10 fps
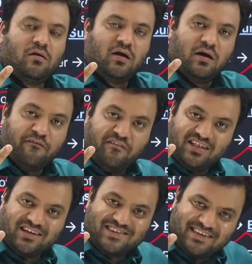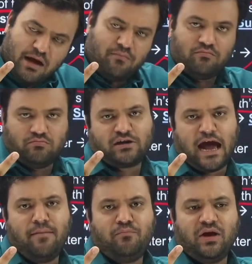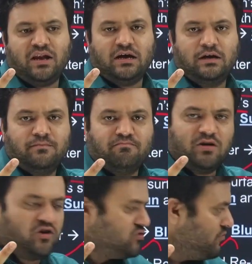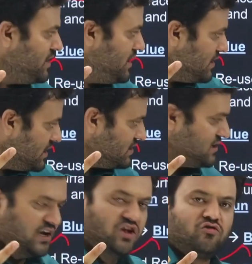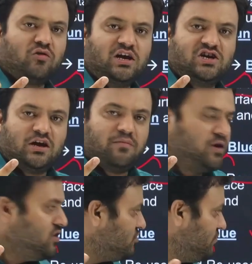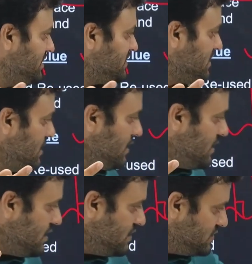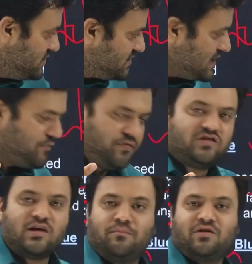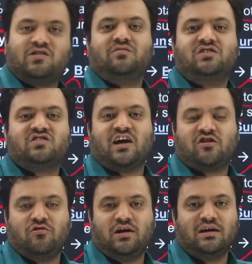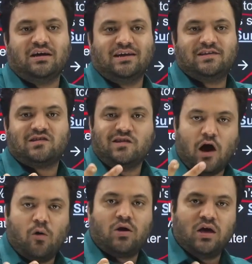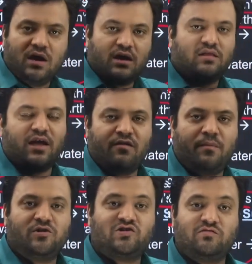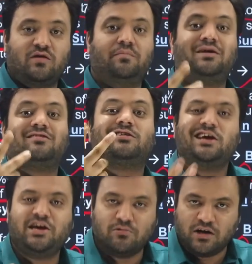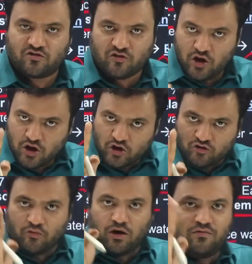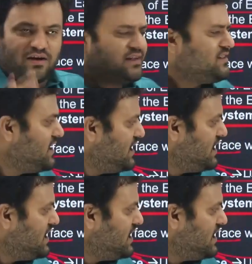with the same time period, because of the insolation, because of this surface temperature which is actually increased, now here the evaporation will be 3 units. So what we can say,